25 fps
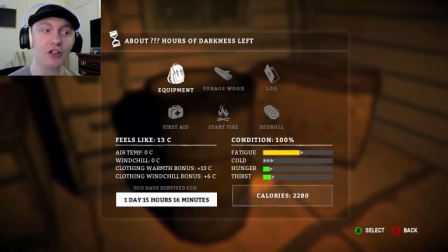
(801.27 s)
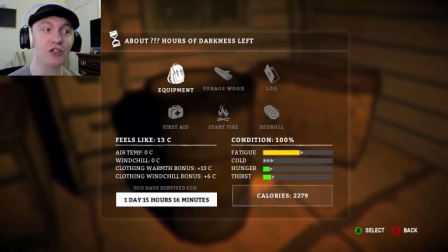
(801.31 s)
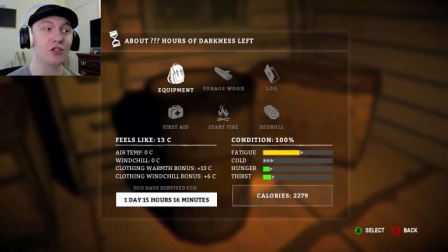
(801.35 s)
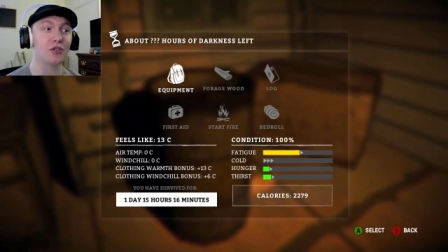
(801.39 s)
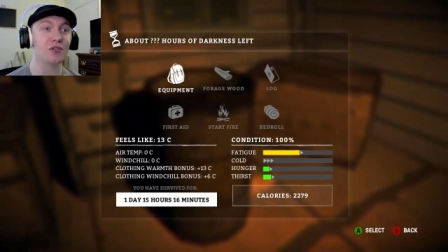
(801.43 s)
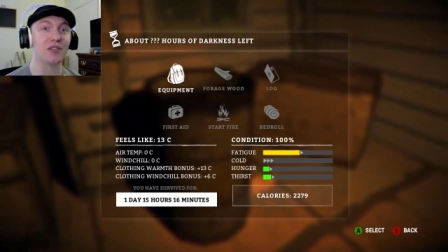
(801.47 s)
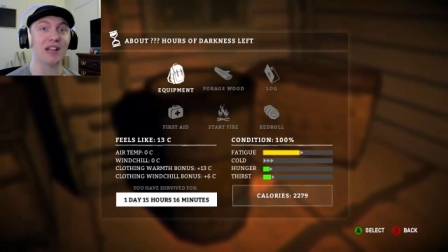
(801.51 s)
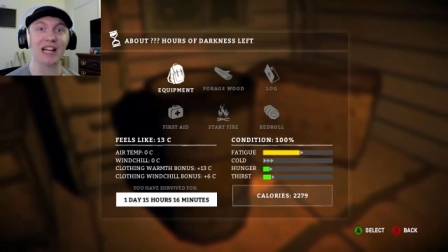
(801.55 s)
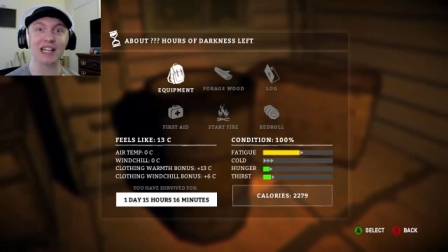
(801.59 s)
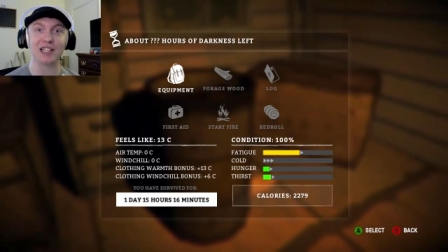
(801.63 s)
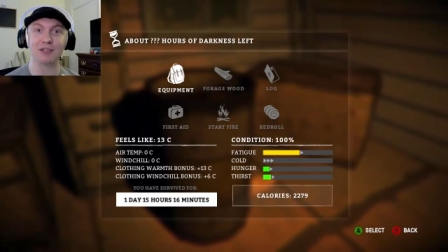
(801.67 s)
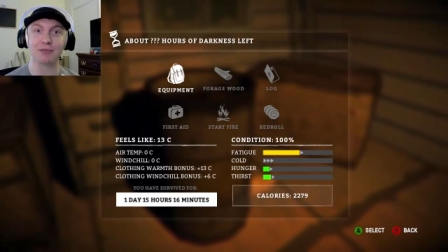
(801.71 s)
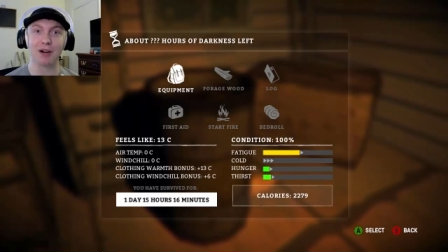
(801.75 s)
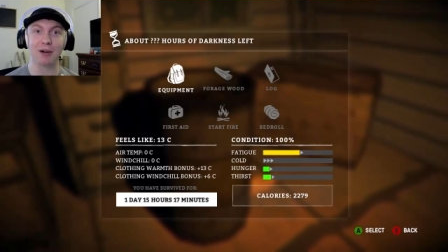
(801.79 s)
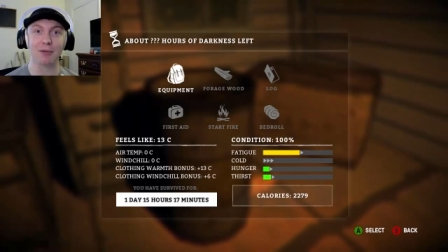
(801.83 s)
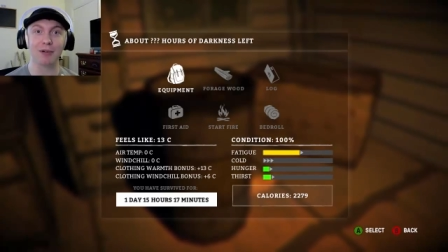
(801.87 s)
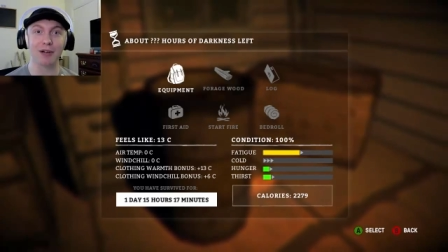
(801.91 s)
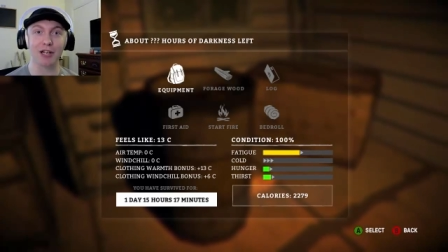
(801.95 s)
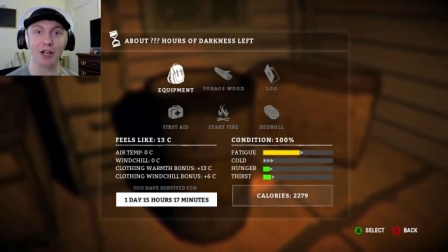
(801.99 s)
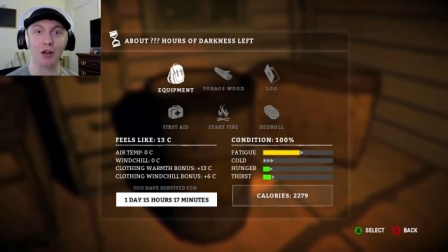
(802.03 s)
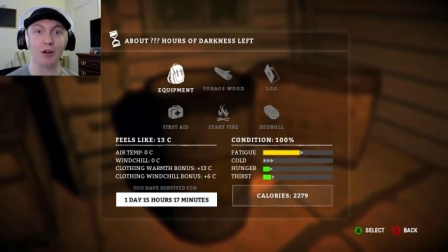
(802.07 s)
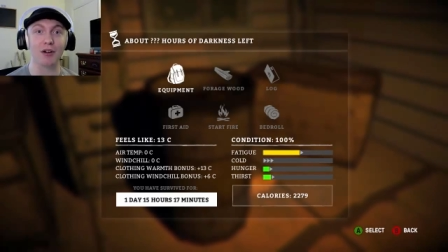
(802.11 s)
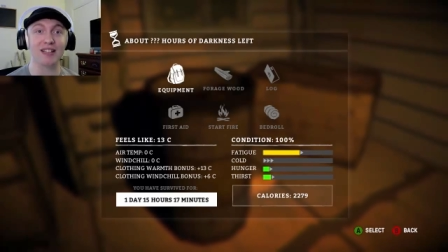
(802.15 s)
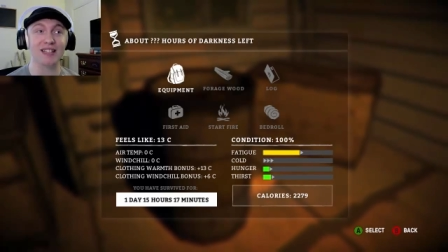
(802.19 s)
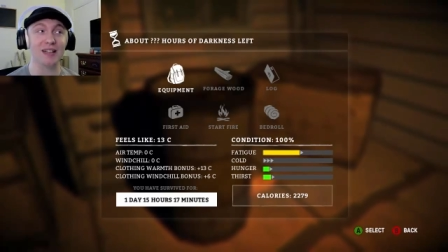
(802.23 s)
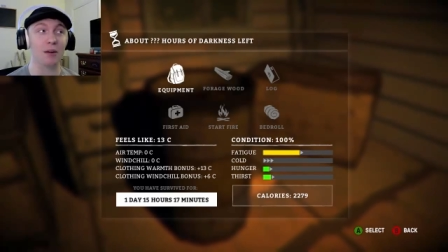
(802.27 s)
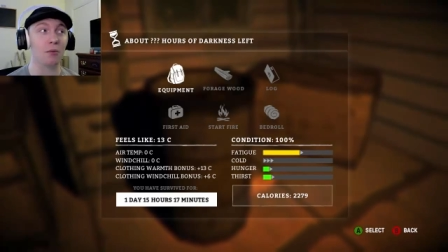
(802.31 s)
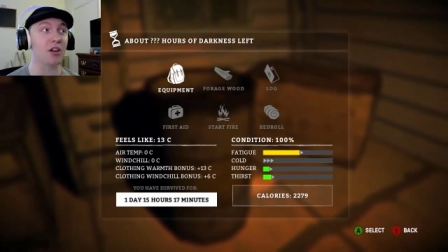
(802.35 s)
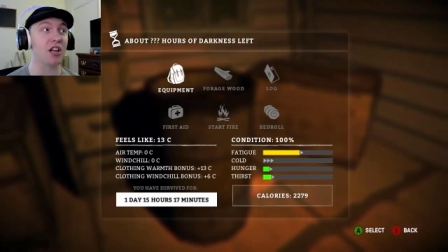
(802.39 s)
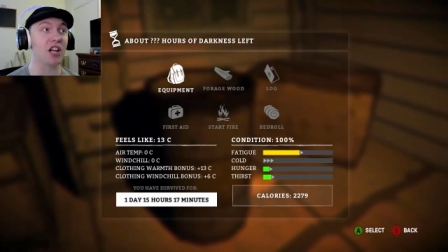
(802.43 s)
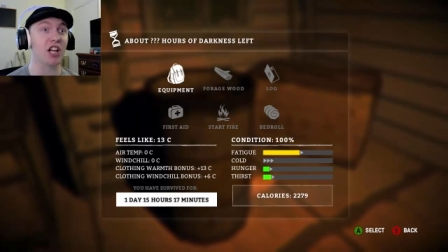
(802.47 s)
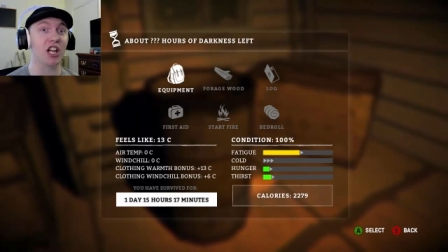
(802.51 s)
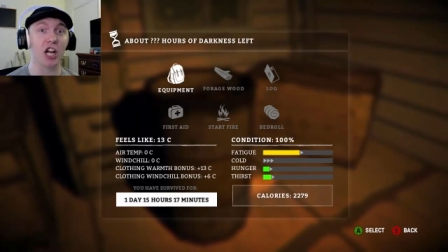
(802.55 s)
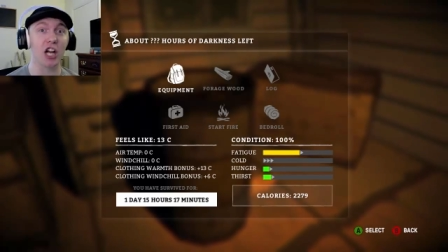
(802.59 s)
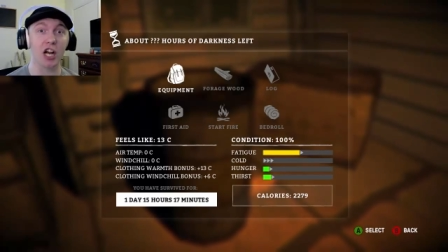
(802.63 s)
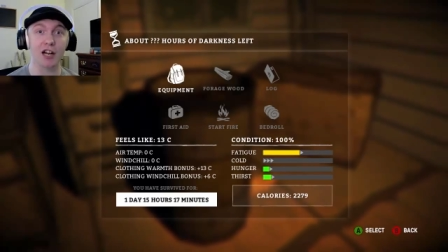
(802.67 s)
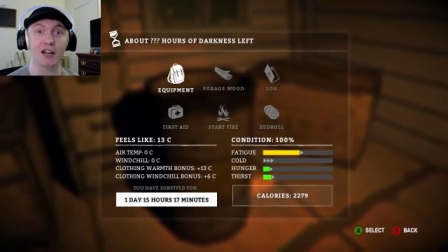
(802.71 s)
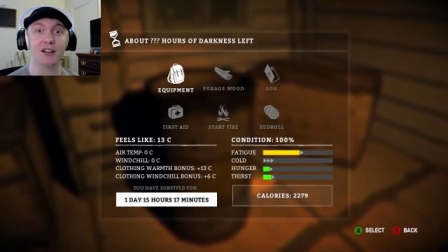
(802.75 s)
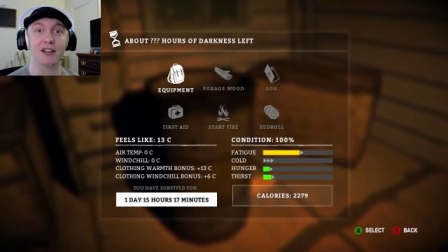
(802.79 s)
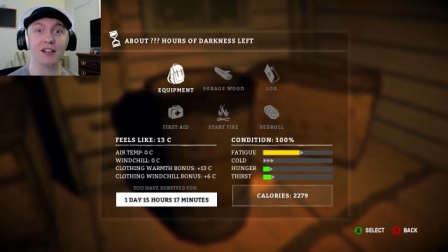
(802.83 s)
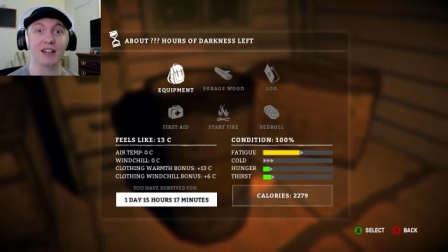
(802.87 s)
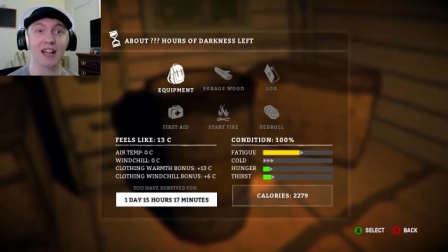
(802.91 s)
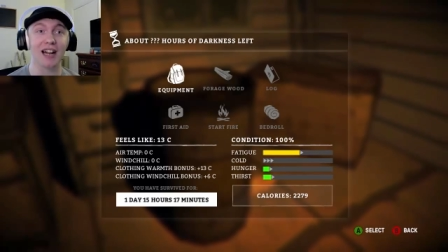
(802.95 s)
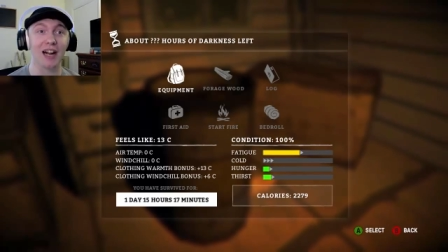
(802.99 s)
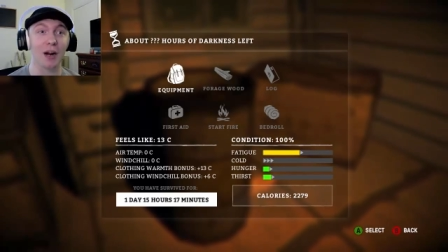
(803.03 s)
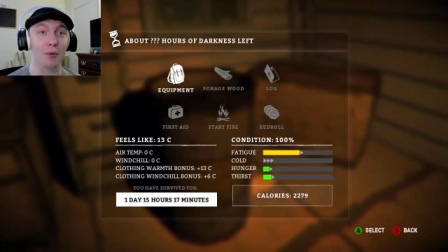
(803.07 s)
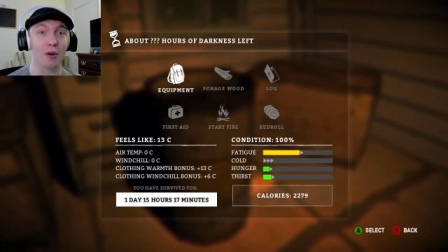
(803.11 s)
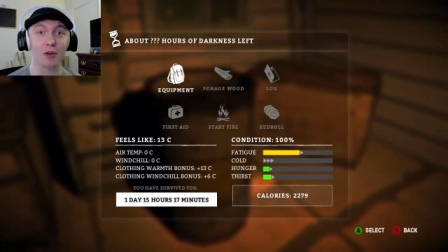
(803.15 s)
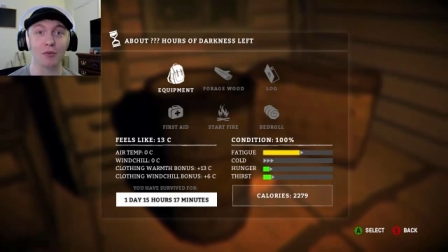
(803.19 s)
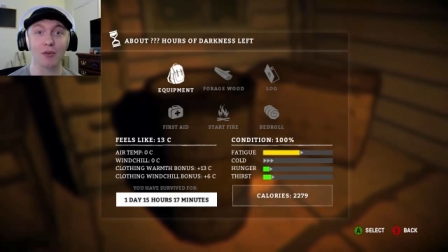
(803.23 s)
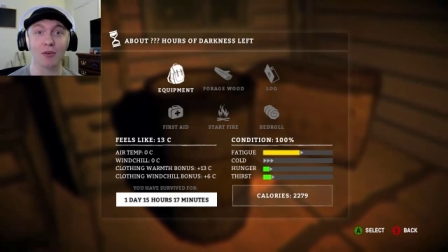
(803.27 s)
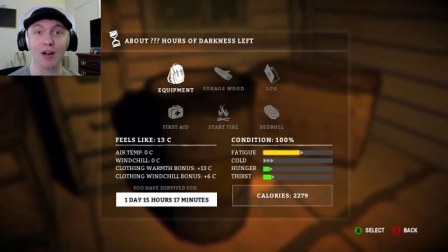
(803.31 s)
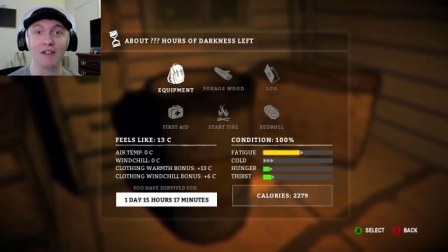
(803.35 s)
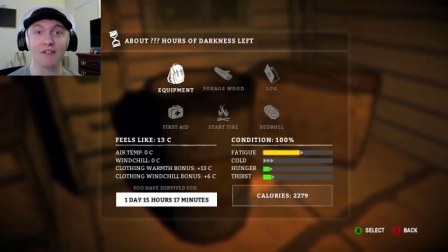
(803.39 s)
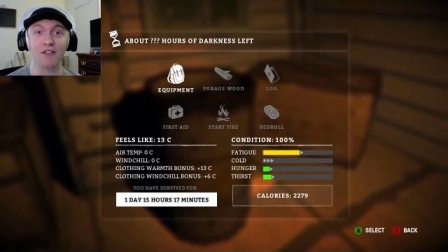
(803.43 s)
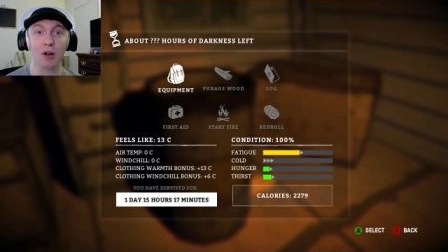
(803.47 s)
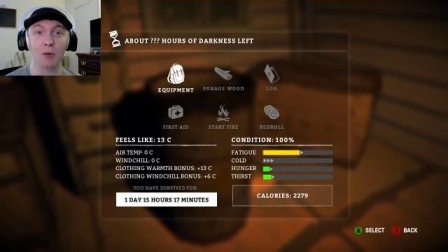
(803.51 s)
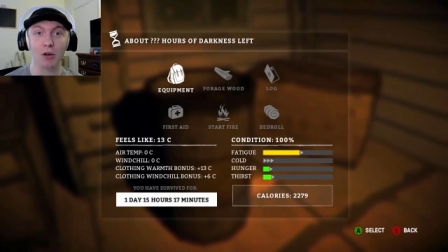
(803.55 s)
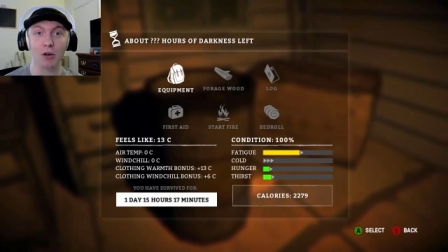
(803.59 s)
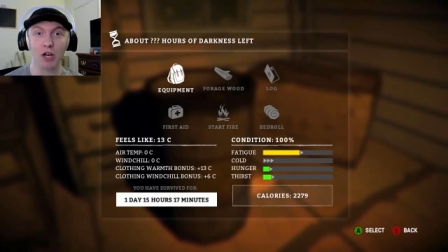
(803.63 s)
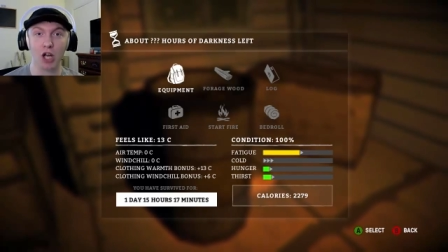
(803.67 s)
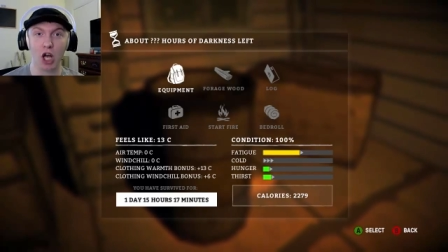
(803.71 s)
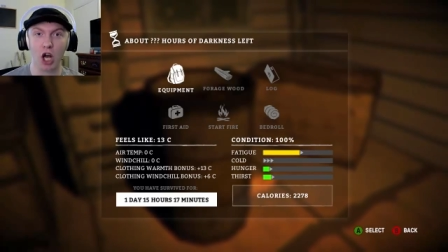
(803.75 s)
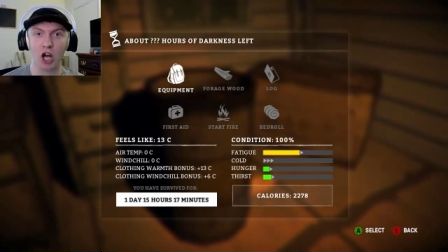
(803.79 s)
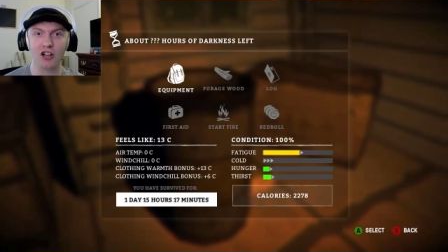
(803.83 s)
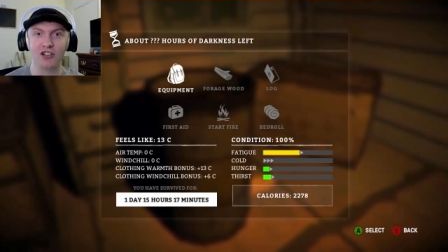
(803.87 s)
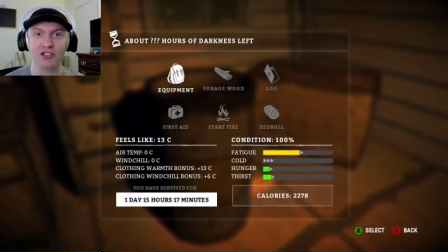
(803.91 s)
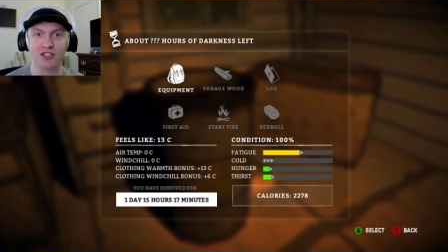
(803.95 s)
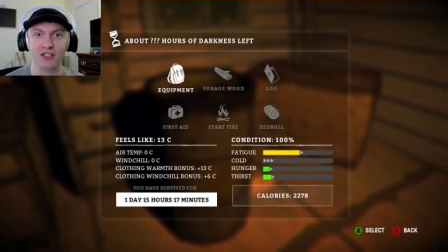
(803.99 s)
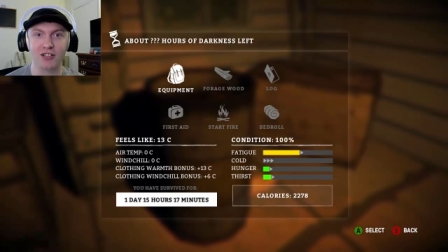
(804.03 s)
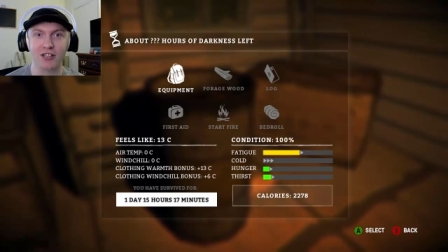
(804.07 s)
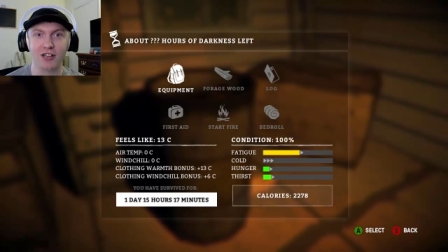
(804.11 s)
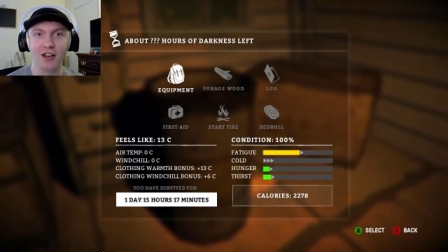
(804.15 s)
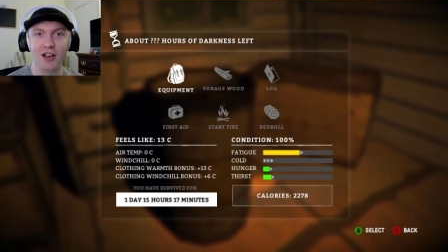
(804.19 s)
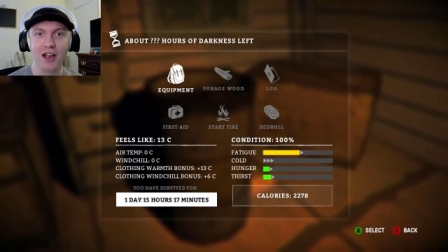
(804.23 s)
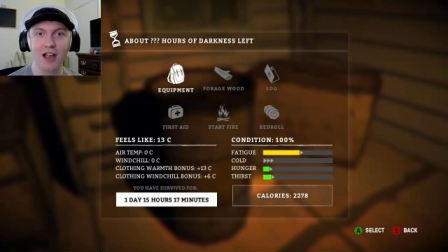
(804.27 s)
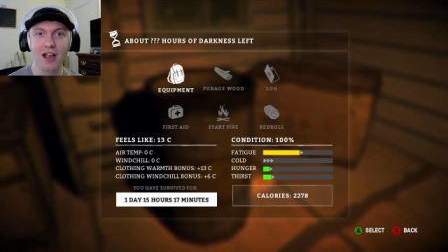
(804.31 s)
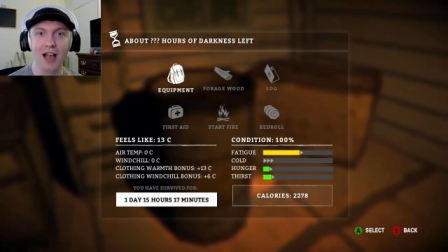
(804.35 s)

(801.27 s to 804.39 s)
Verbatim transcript: Dude, that's where I wanna go, because I want a gun. Like, I want a rifle, I wanna hunt.